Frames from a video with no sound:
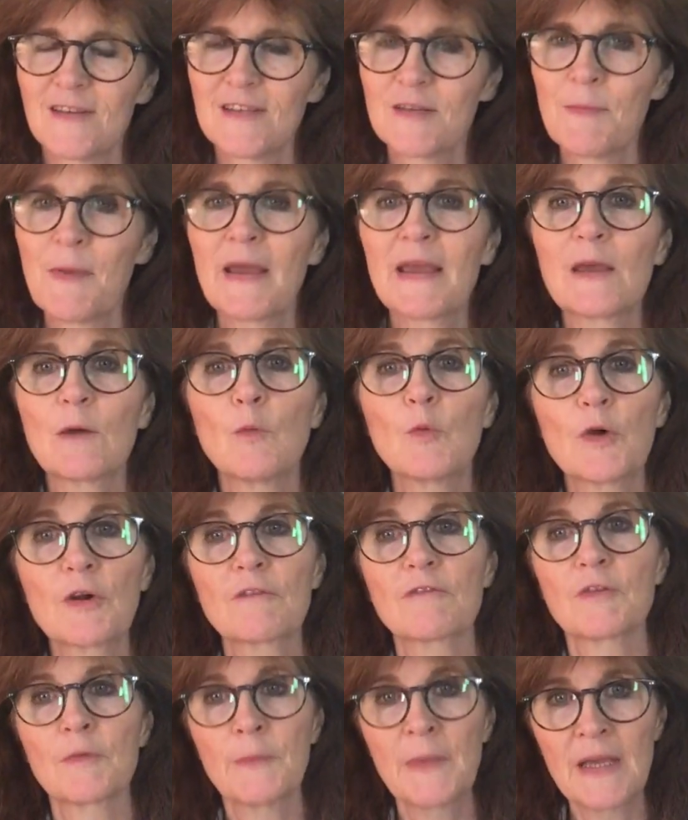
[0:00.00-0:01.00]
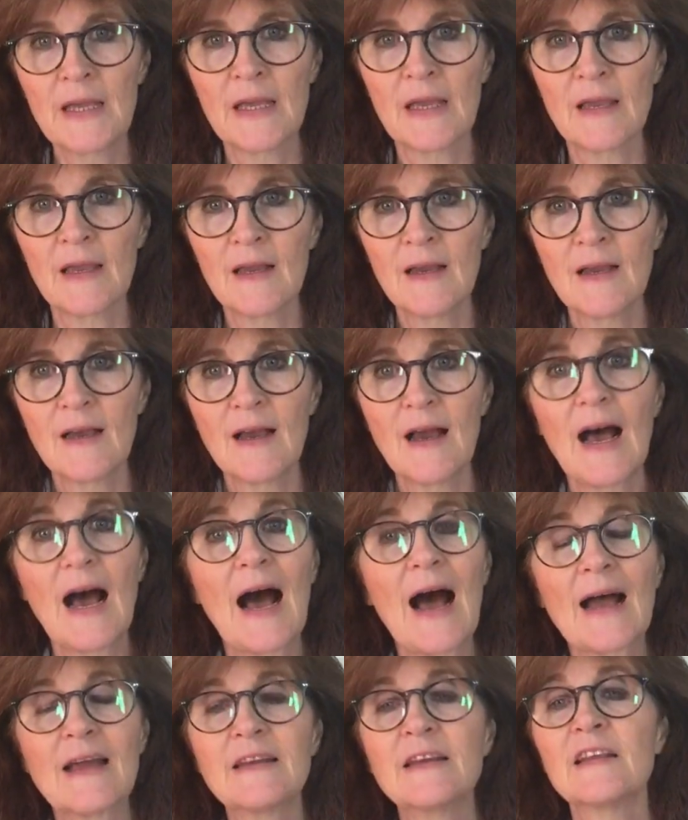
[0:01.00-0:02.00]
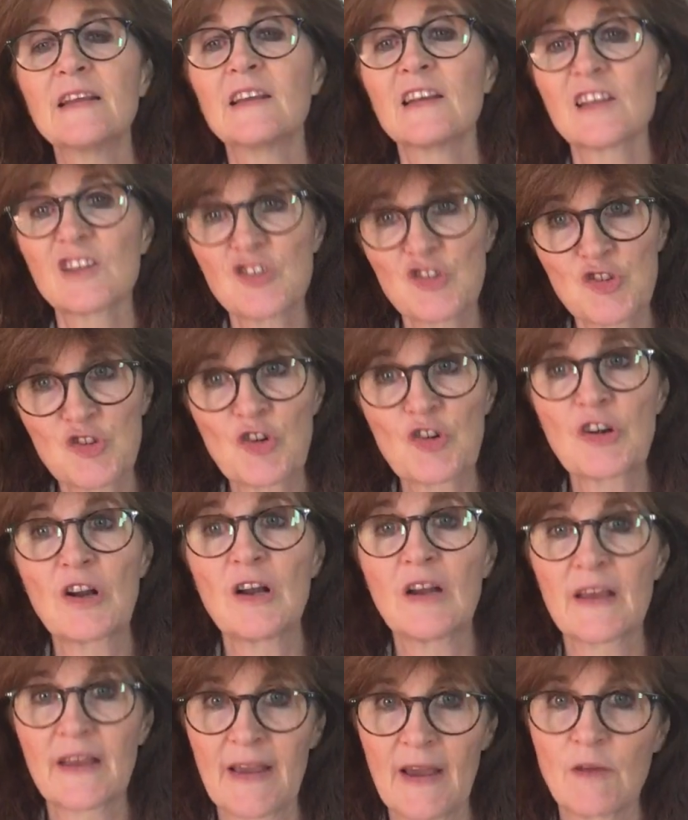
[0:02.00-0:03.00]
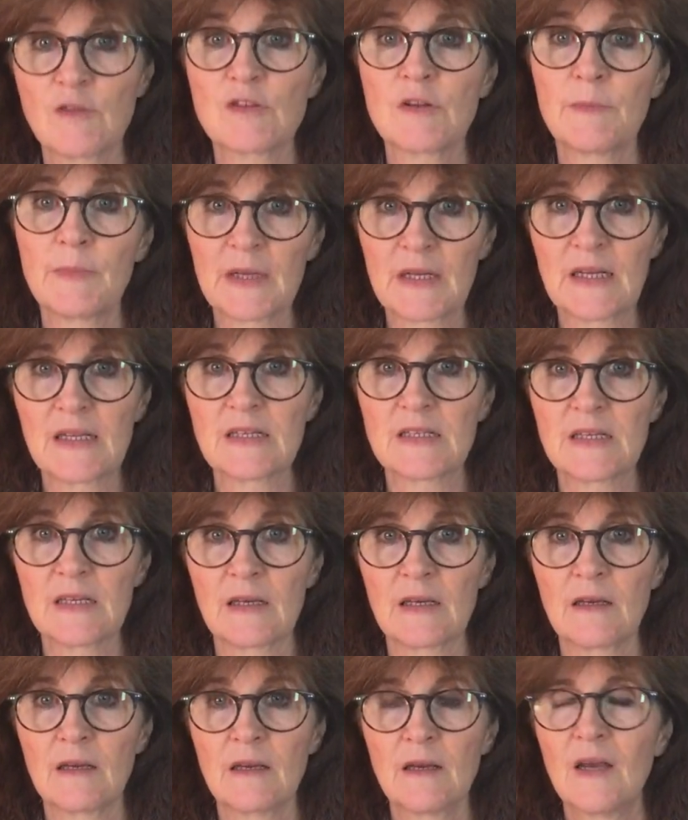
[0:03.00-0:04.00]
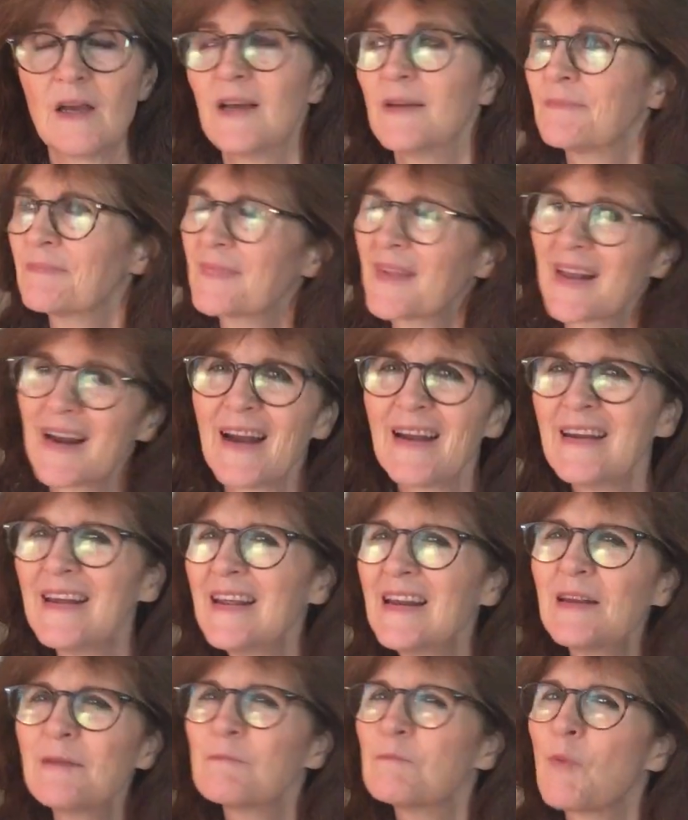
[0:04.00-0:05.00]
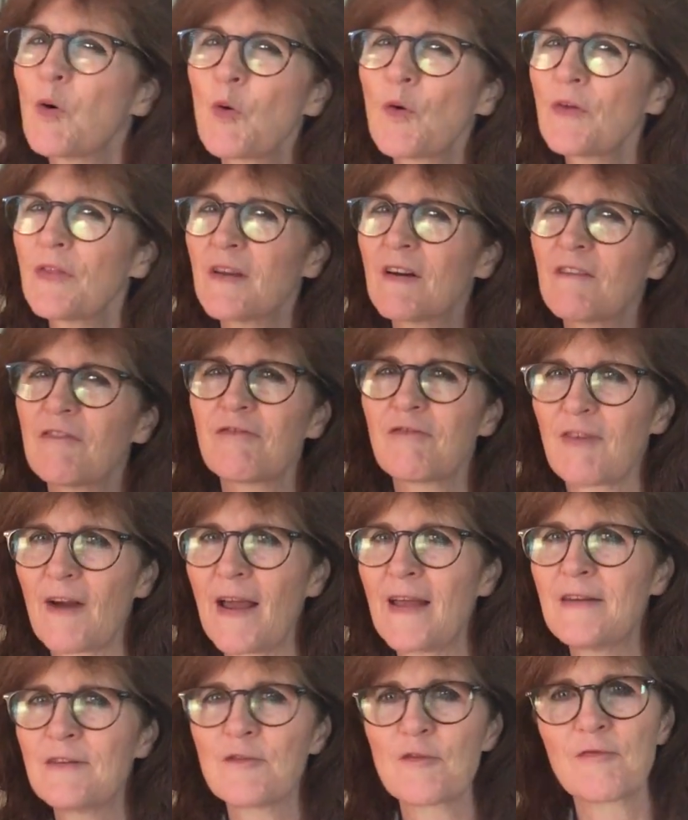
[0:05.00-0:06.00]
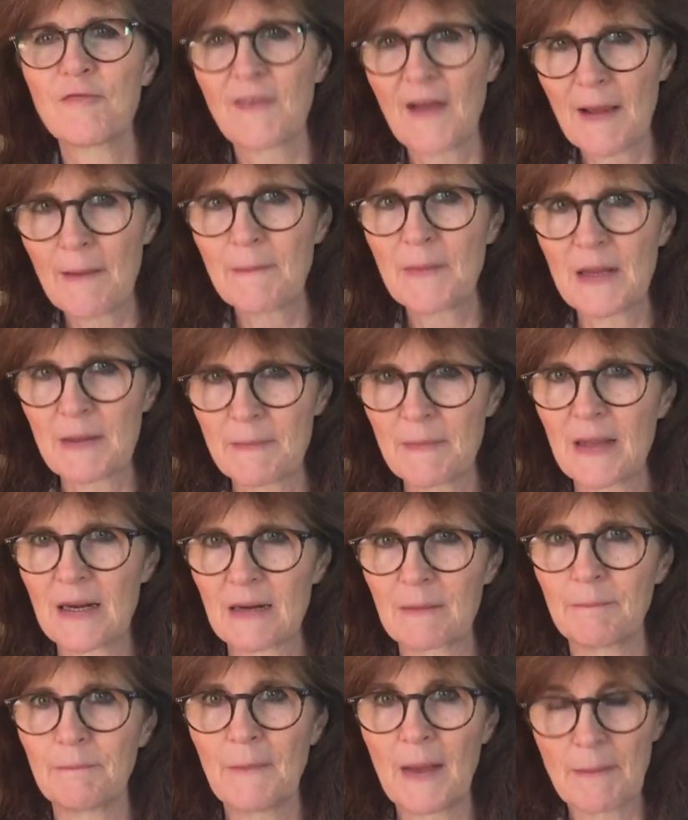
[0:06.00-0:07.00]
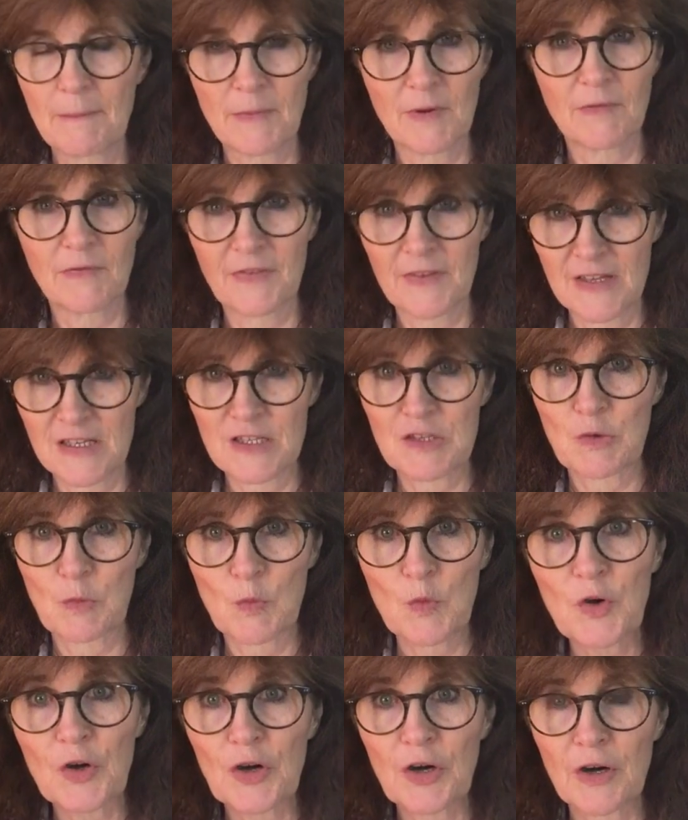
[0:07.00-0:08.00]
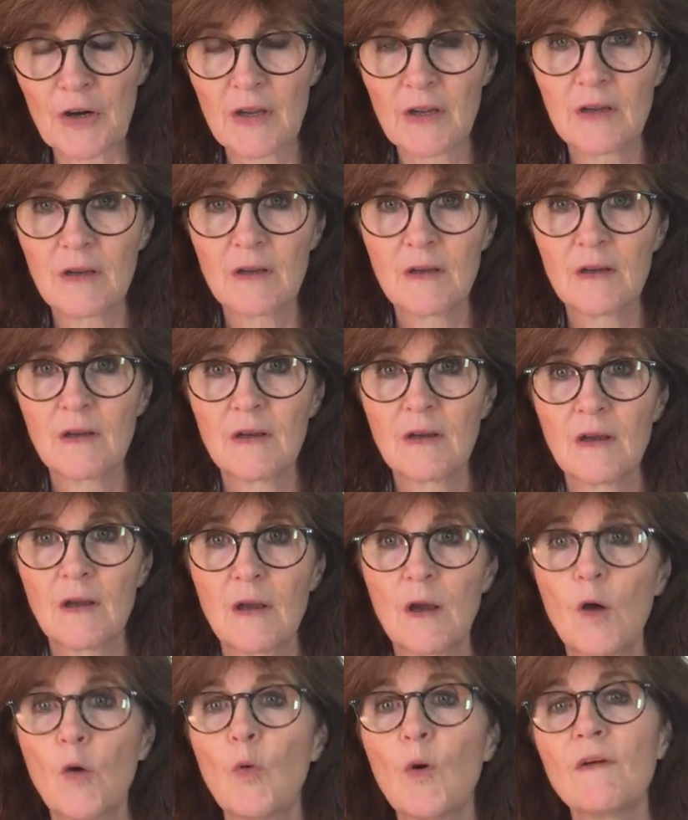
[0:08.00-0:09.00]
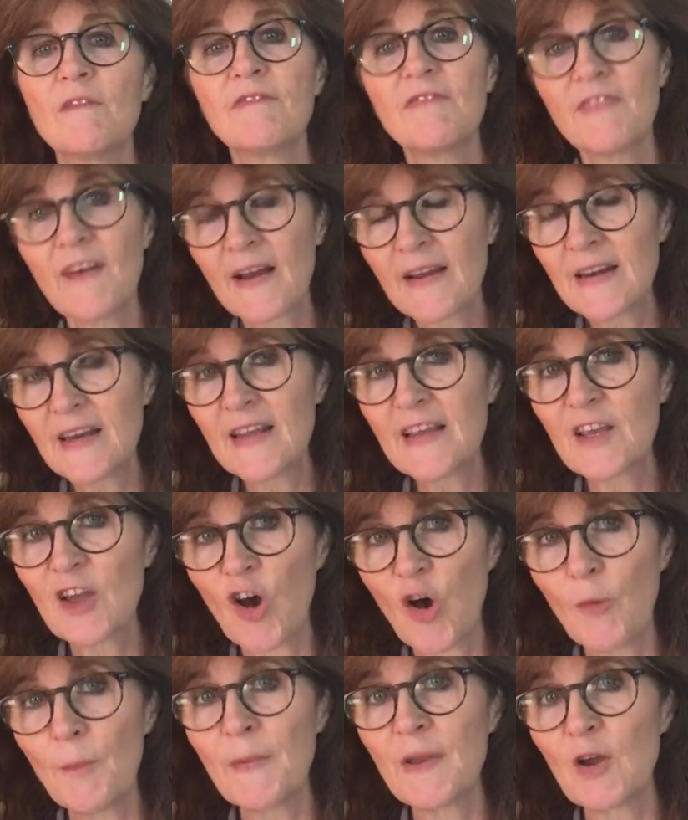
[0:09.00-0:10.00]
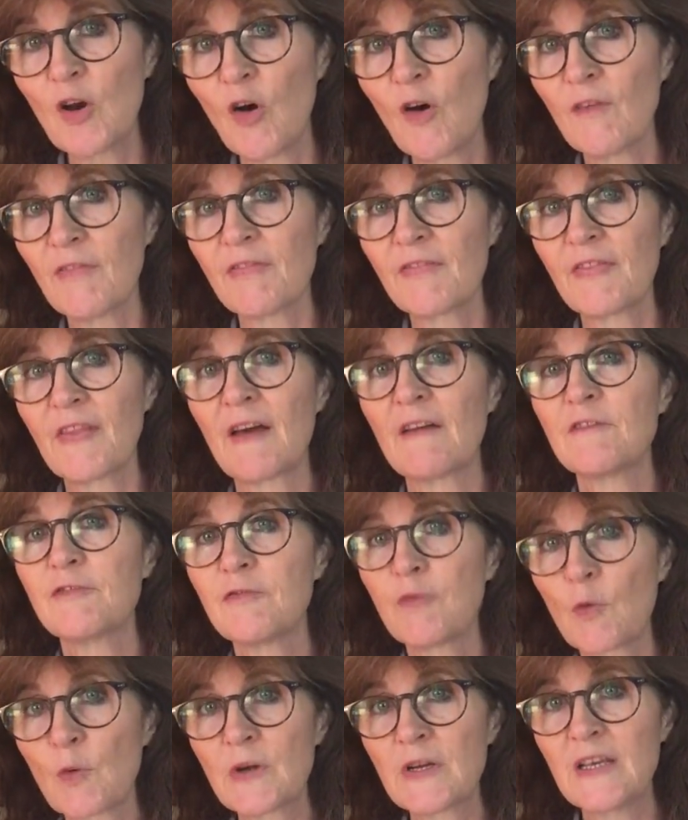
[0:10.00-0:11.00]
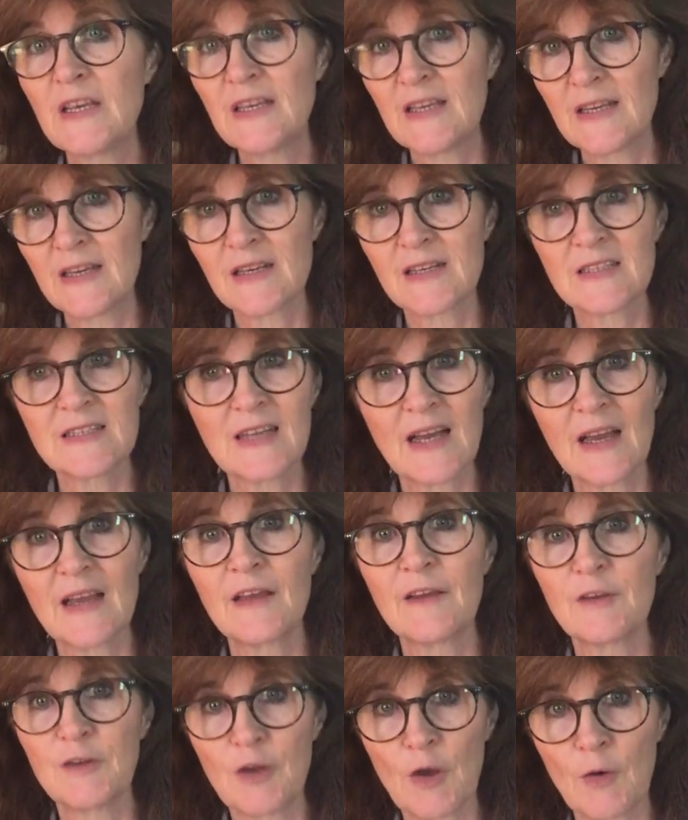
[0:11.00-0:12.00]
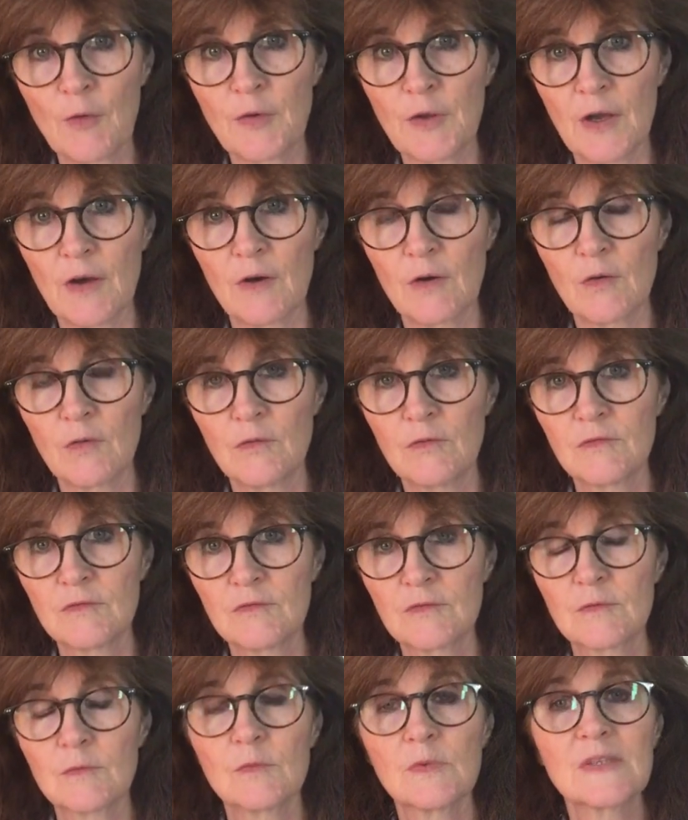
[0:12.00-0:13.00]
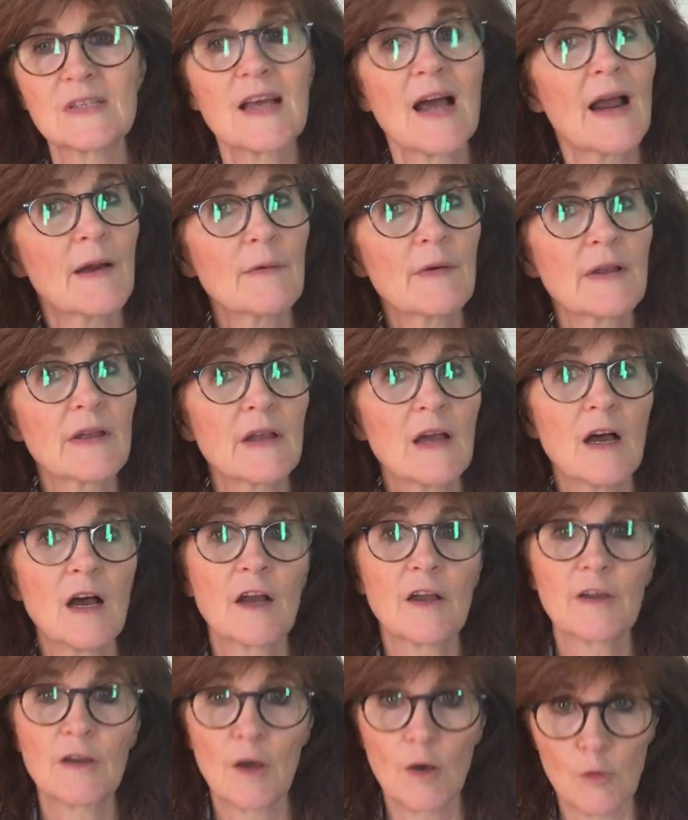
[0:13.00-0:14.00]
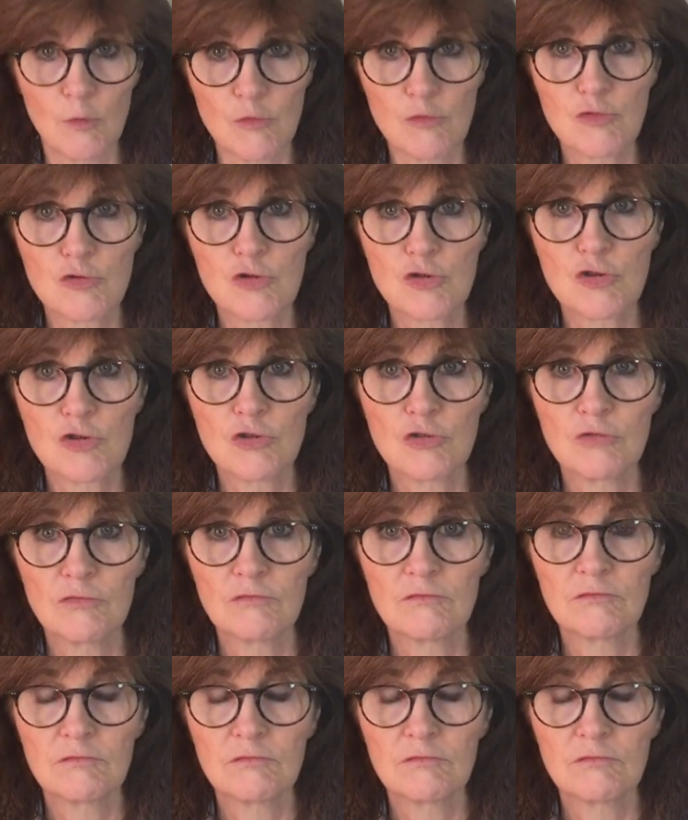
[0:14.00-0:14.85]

To make it work for me, I need external accountability. And I needed more than a friend or family member for this to work. What finally got me off that 40-year diet yo-yo was hiring a coach.